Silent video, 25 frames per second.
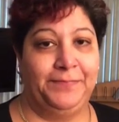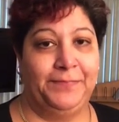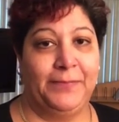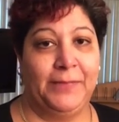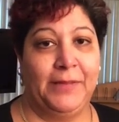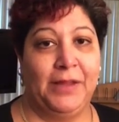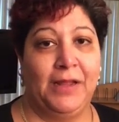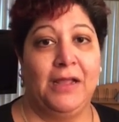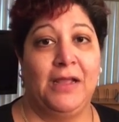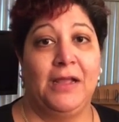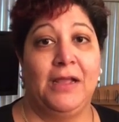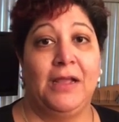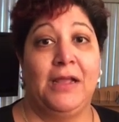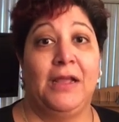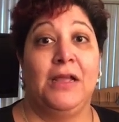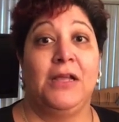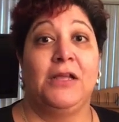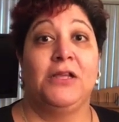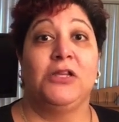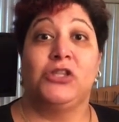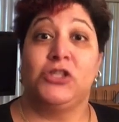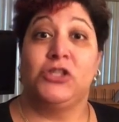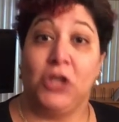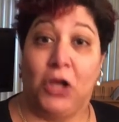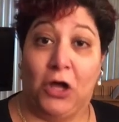
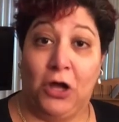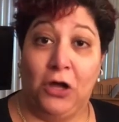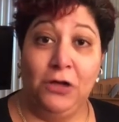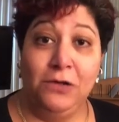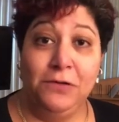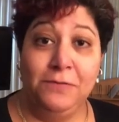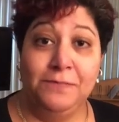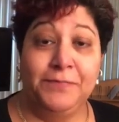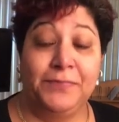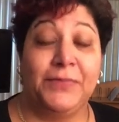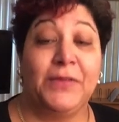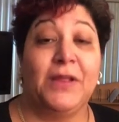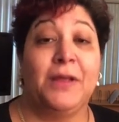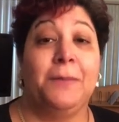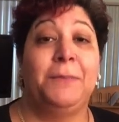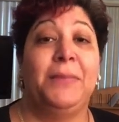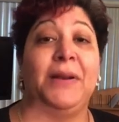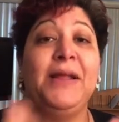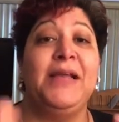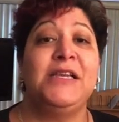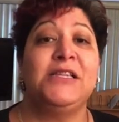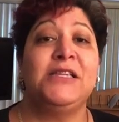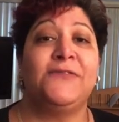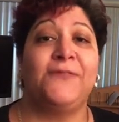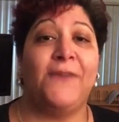So please
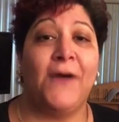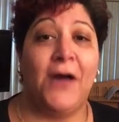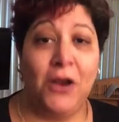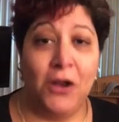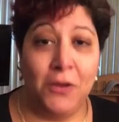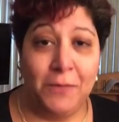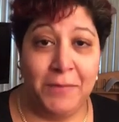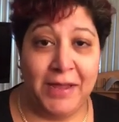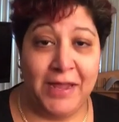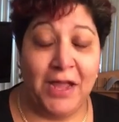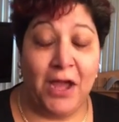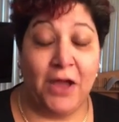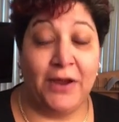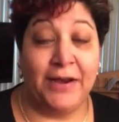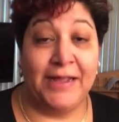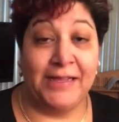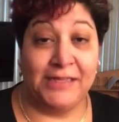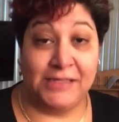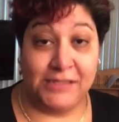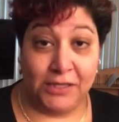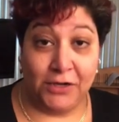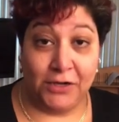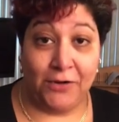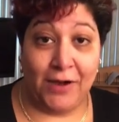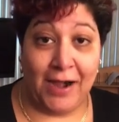follow me on
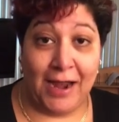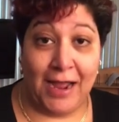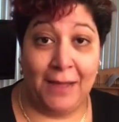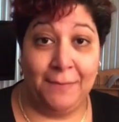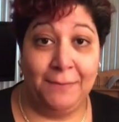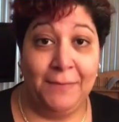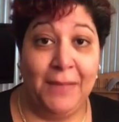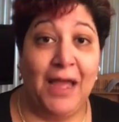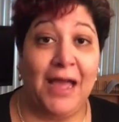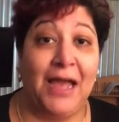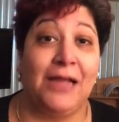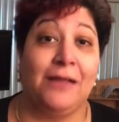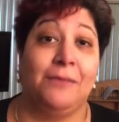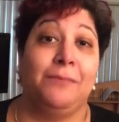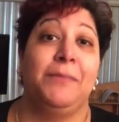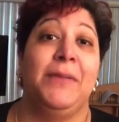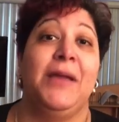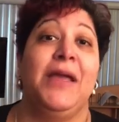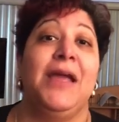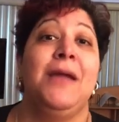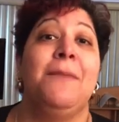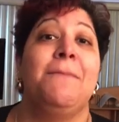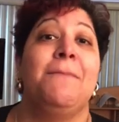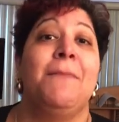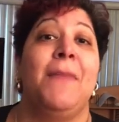Instagram at Big
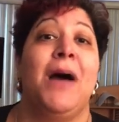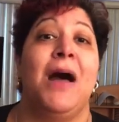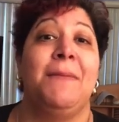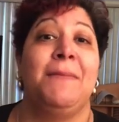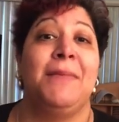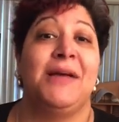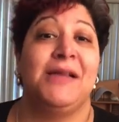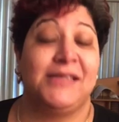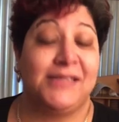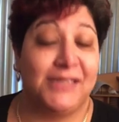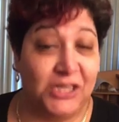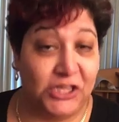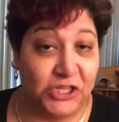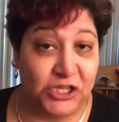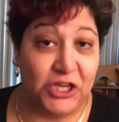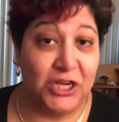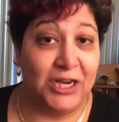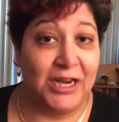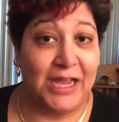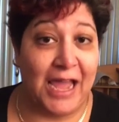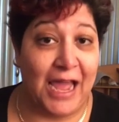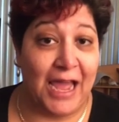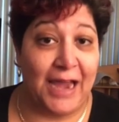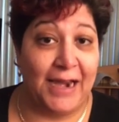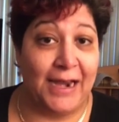Mama
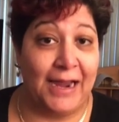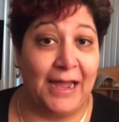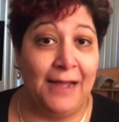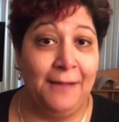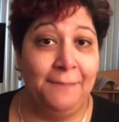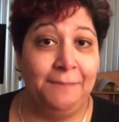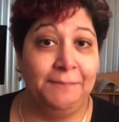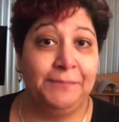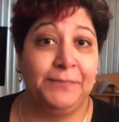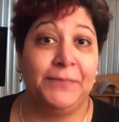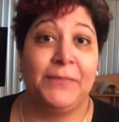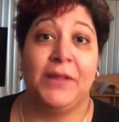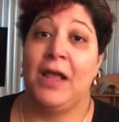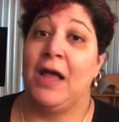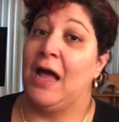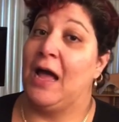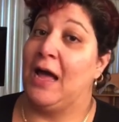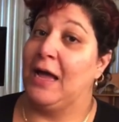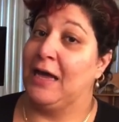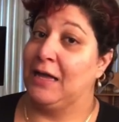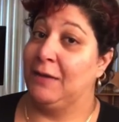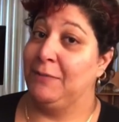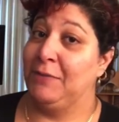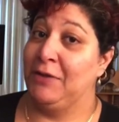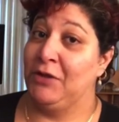Siciliana. I'm gonna be
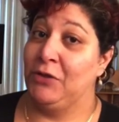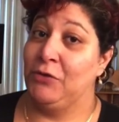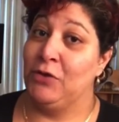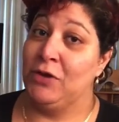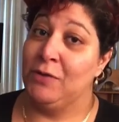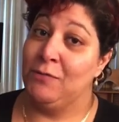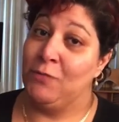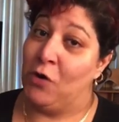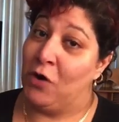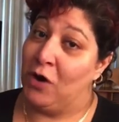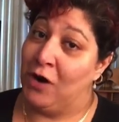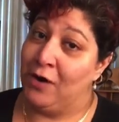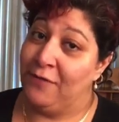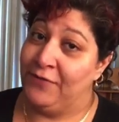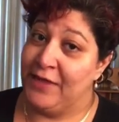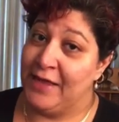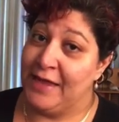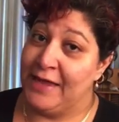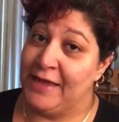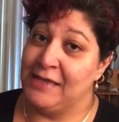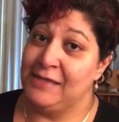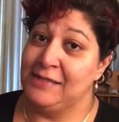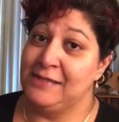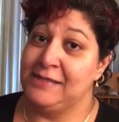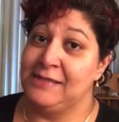doing more of these
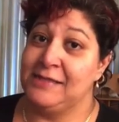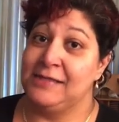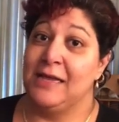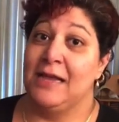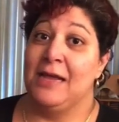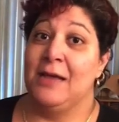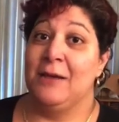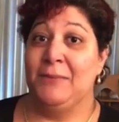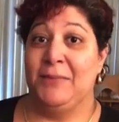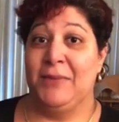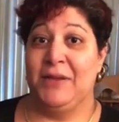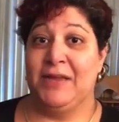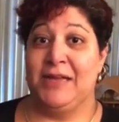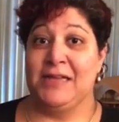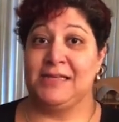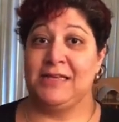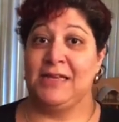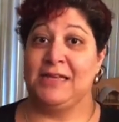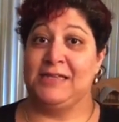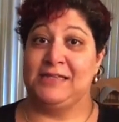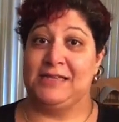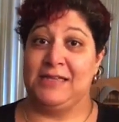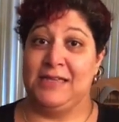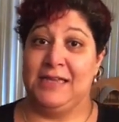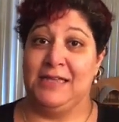because I see
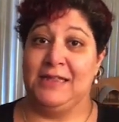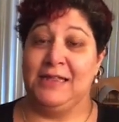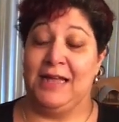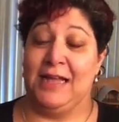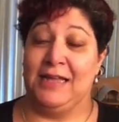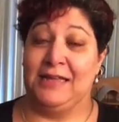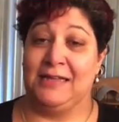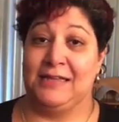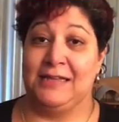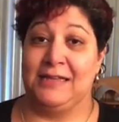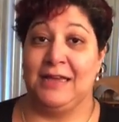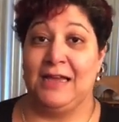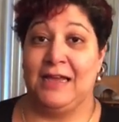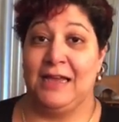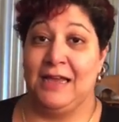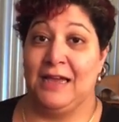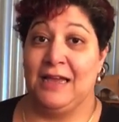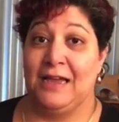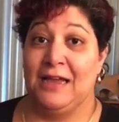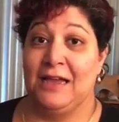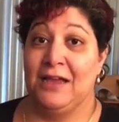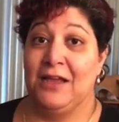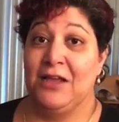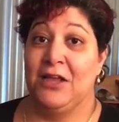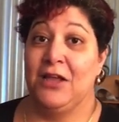that
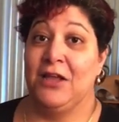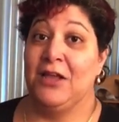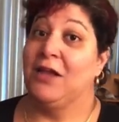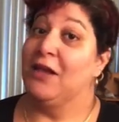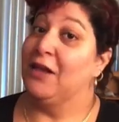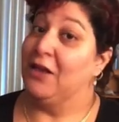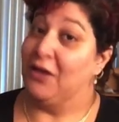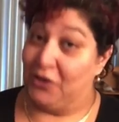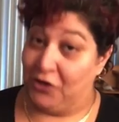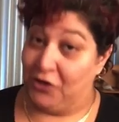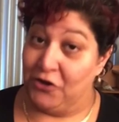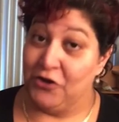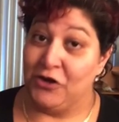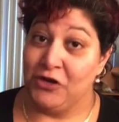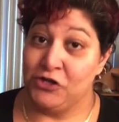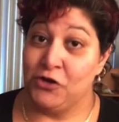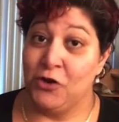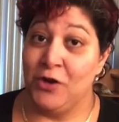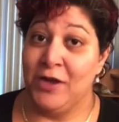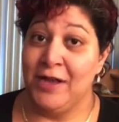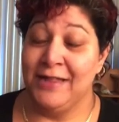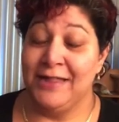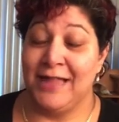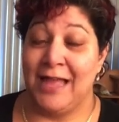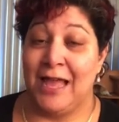you're enjoying
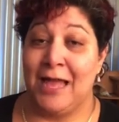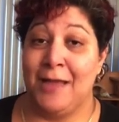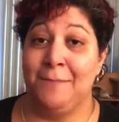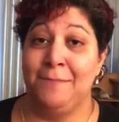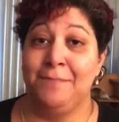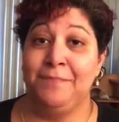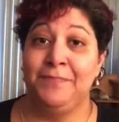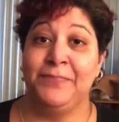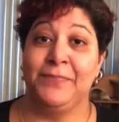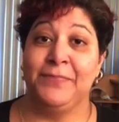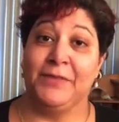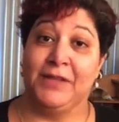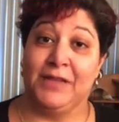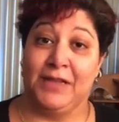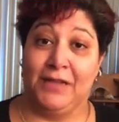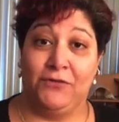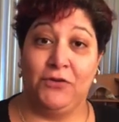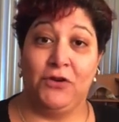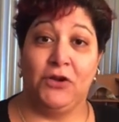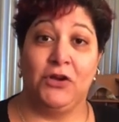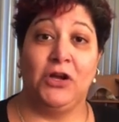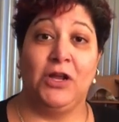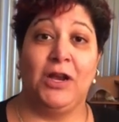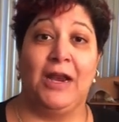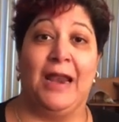them, give you a good
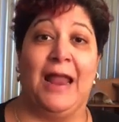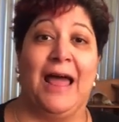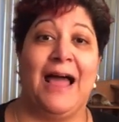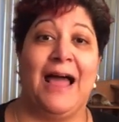laugh.